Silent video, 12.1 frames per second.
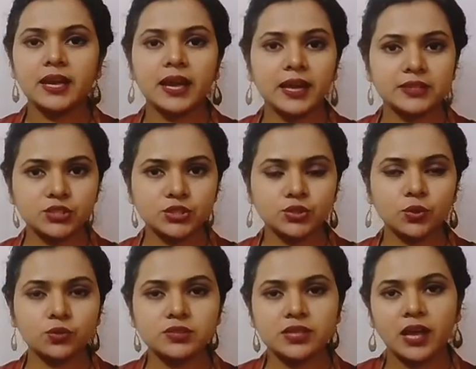and
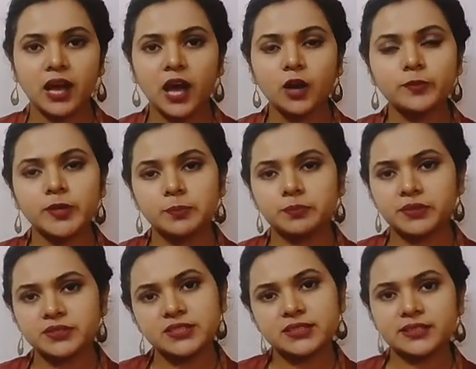shows how many
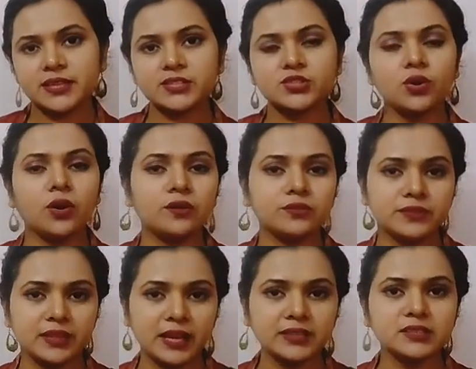percentage of
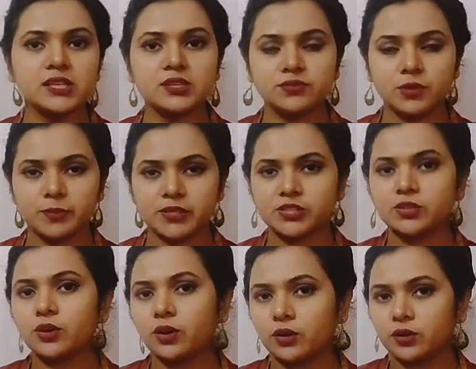that information
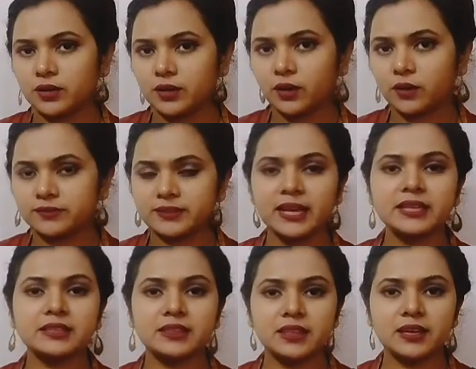or of that
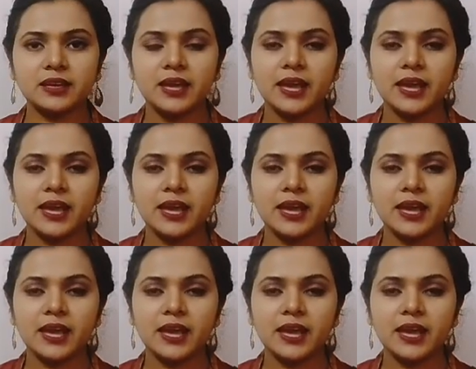thing